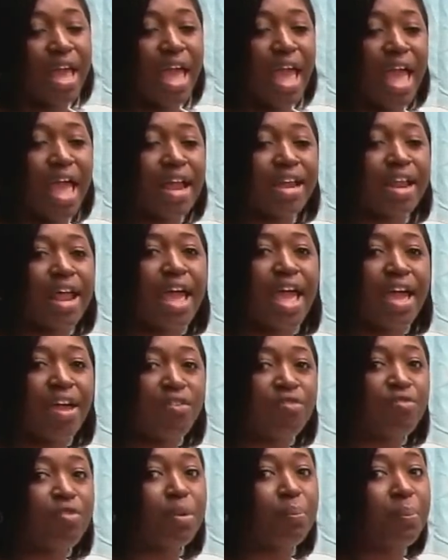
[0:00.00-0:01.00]
and
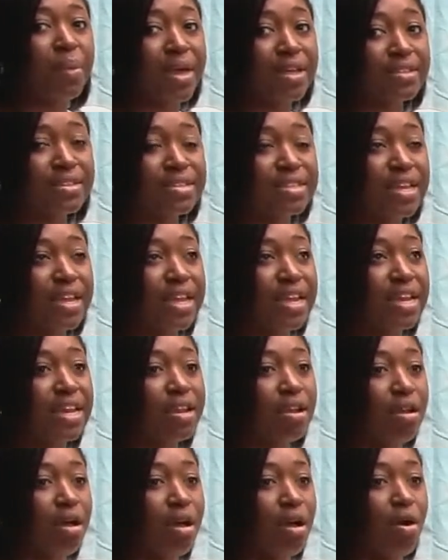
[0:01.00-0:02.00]
every person
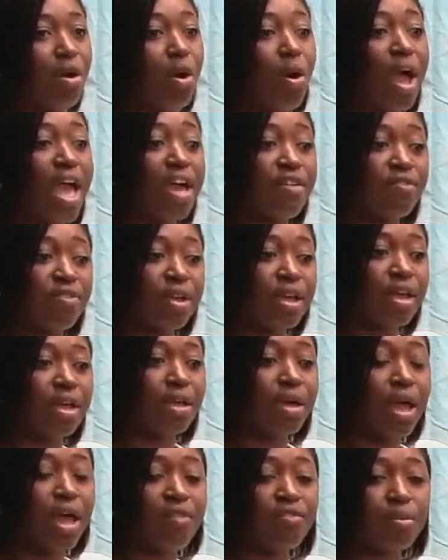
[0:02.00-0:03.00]
or every
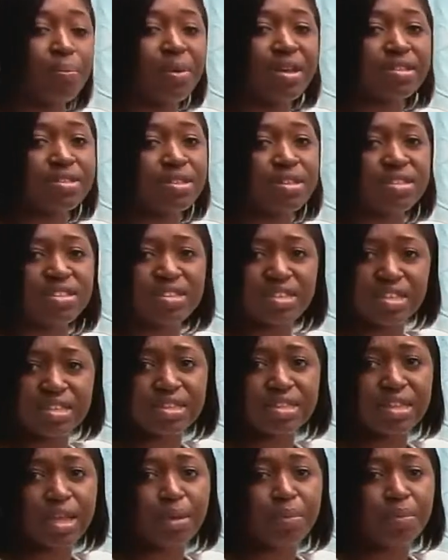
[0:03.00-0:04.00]
person's
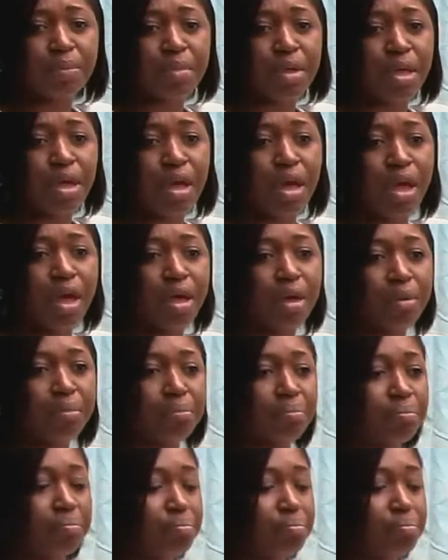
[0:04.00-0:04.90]
system, every